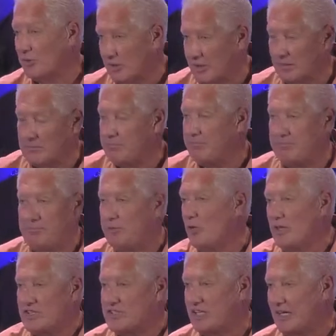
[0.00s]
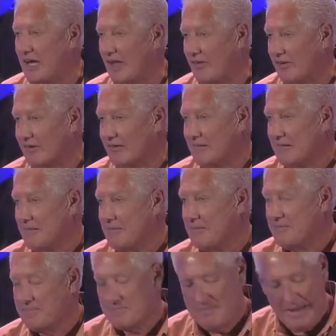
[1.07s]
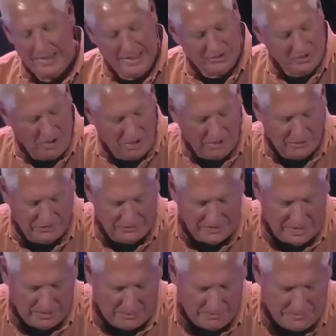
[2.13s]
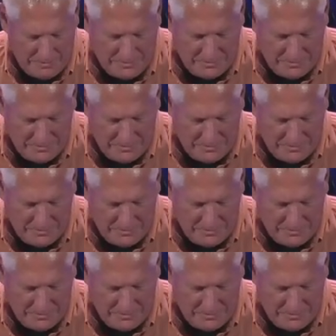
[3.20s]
We're going to do this together. Man, that's a hard sell.